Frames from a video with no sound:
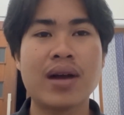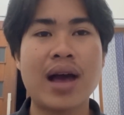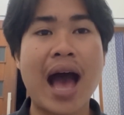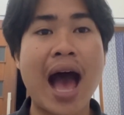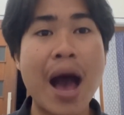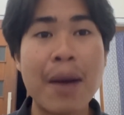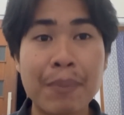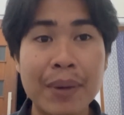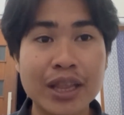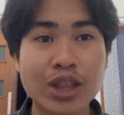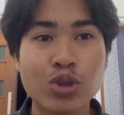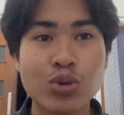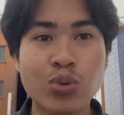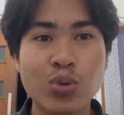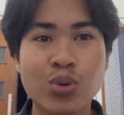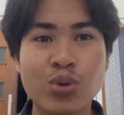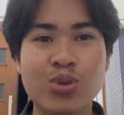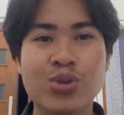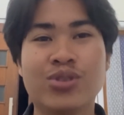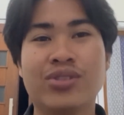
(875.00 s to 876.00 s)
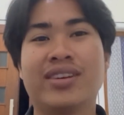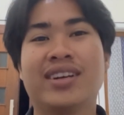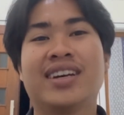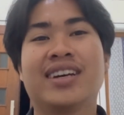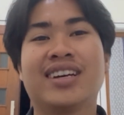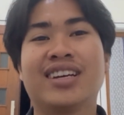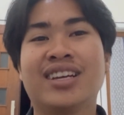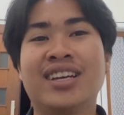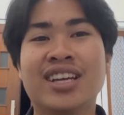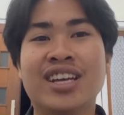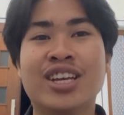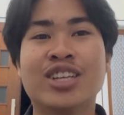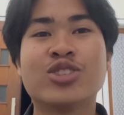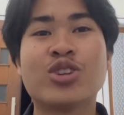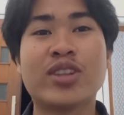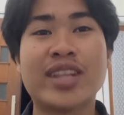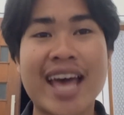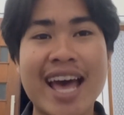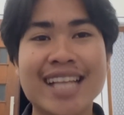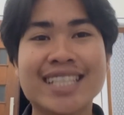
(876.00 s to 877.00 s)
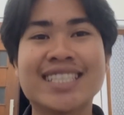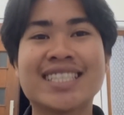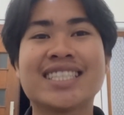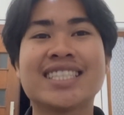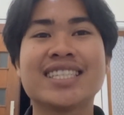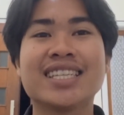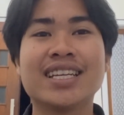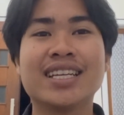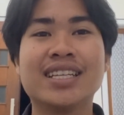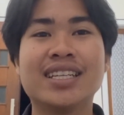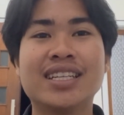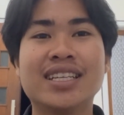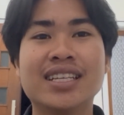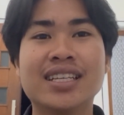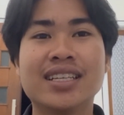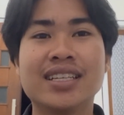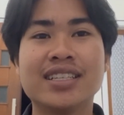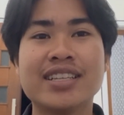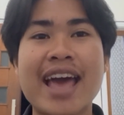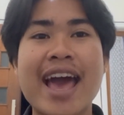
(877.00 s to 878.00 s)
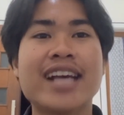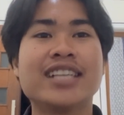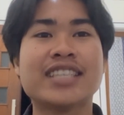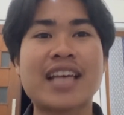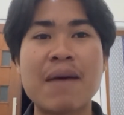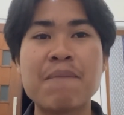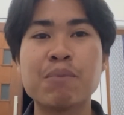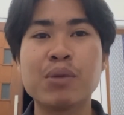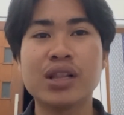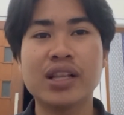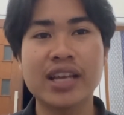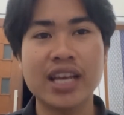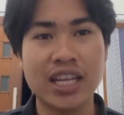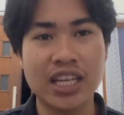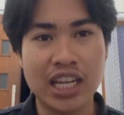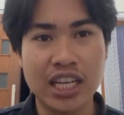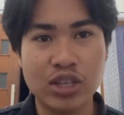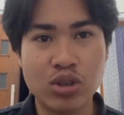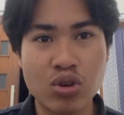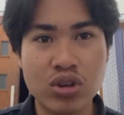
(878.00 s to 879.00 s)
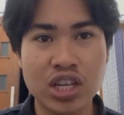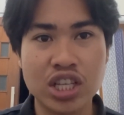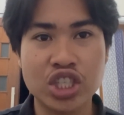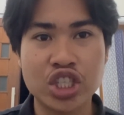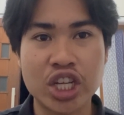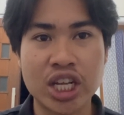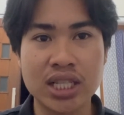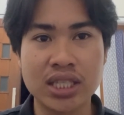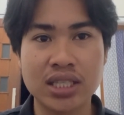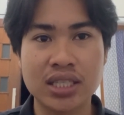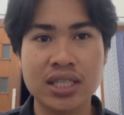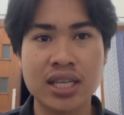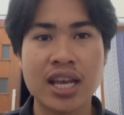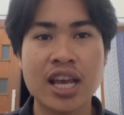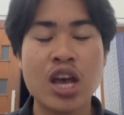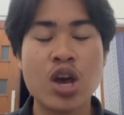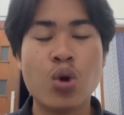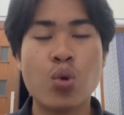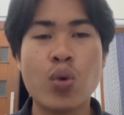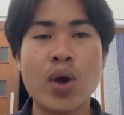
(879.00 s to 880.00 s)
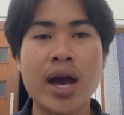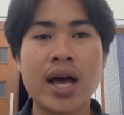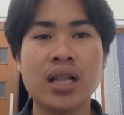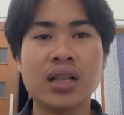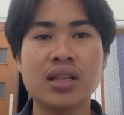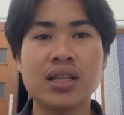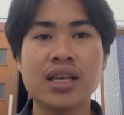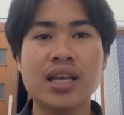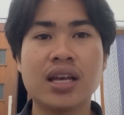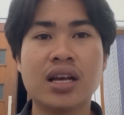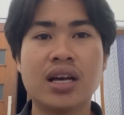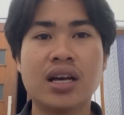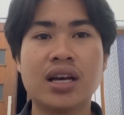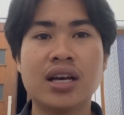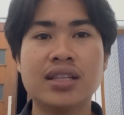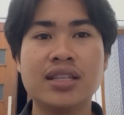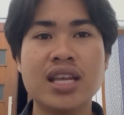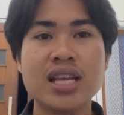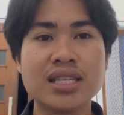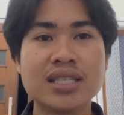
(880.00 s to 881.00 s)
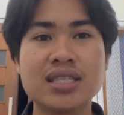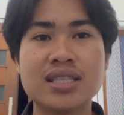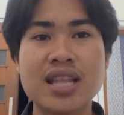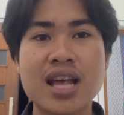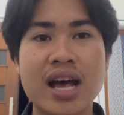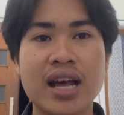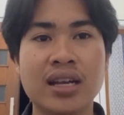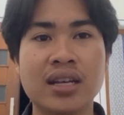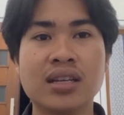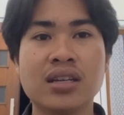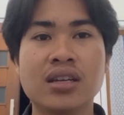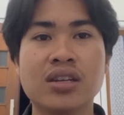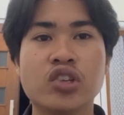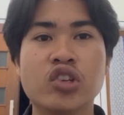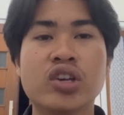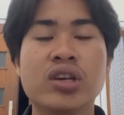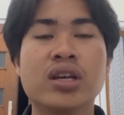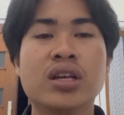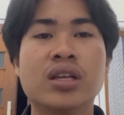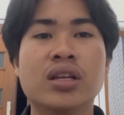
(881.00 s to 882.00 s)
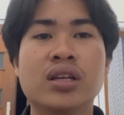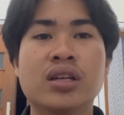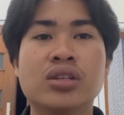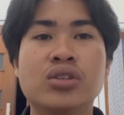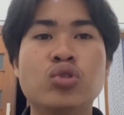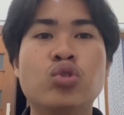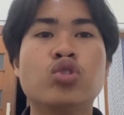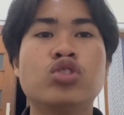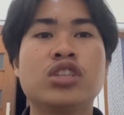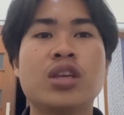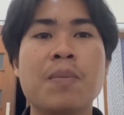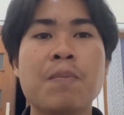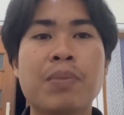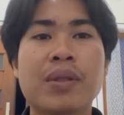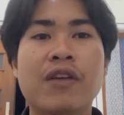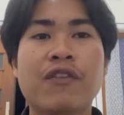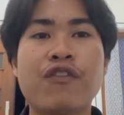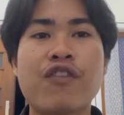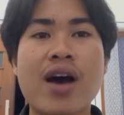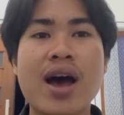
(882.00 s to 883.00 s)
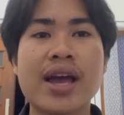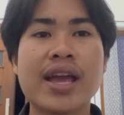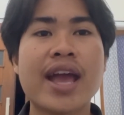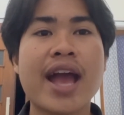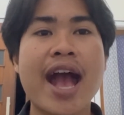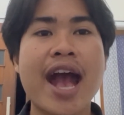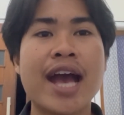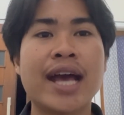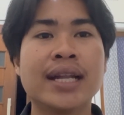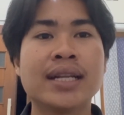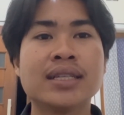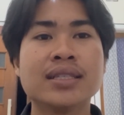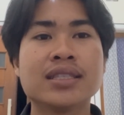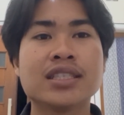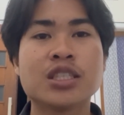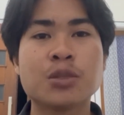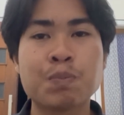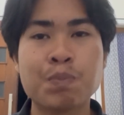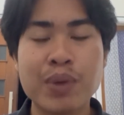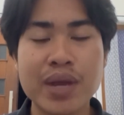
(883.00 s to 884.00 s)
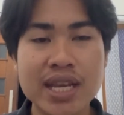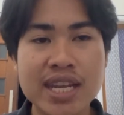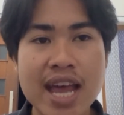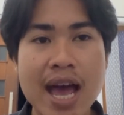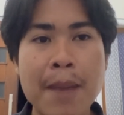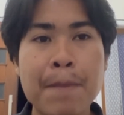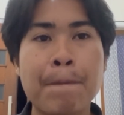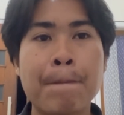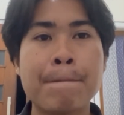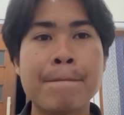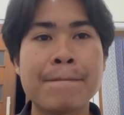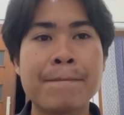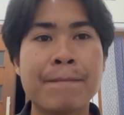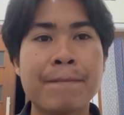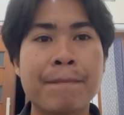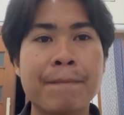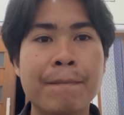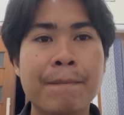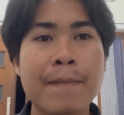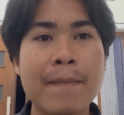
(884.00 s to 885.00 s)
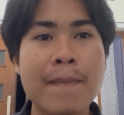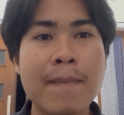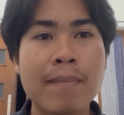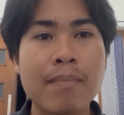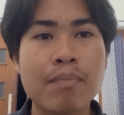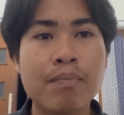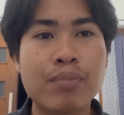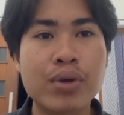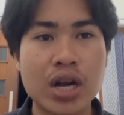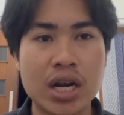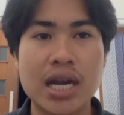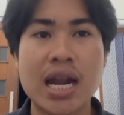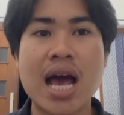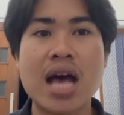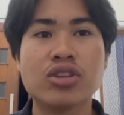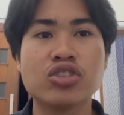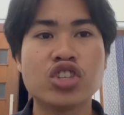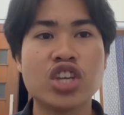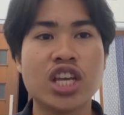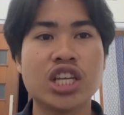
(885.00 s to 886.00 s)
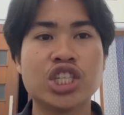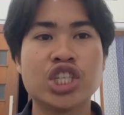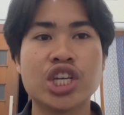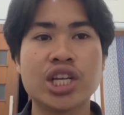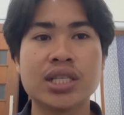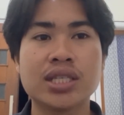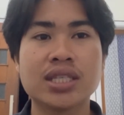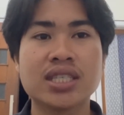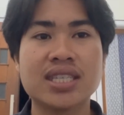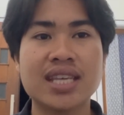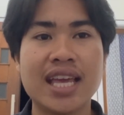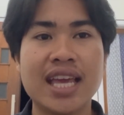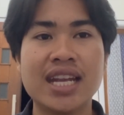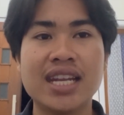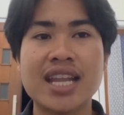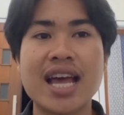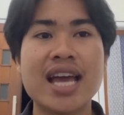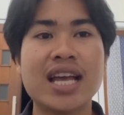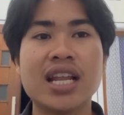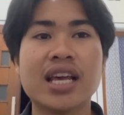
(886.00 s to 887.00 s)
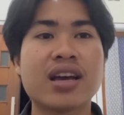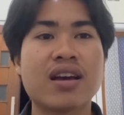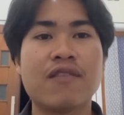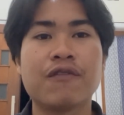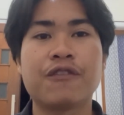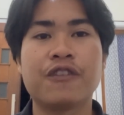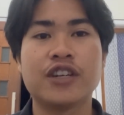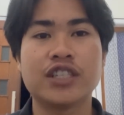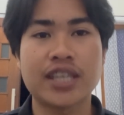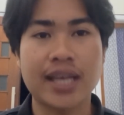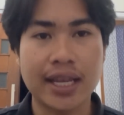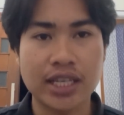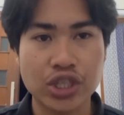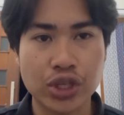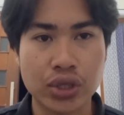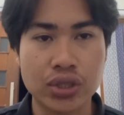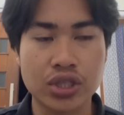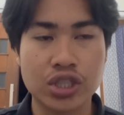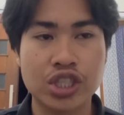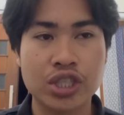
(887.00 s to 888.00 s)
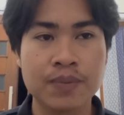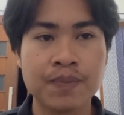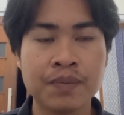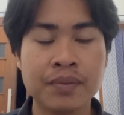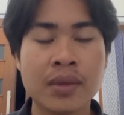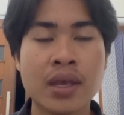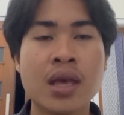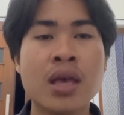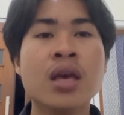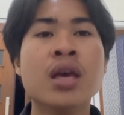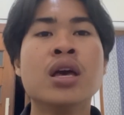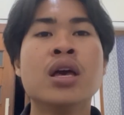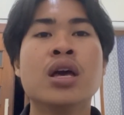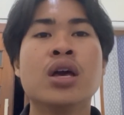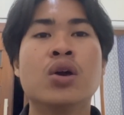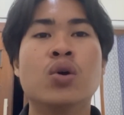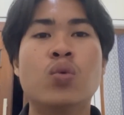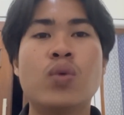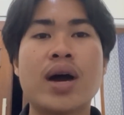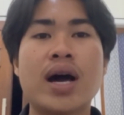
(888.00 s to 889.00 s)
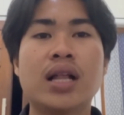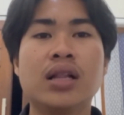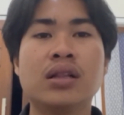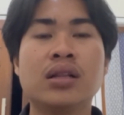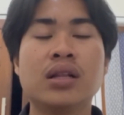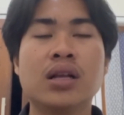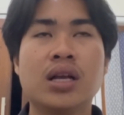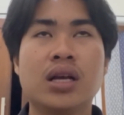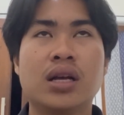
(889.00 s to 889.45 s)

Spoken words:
apa tu. So that's the example in Indonesians. Well, this done to simplify and speed up pronunciations in daily conversations. Well,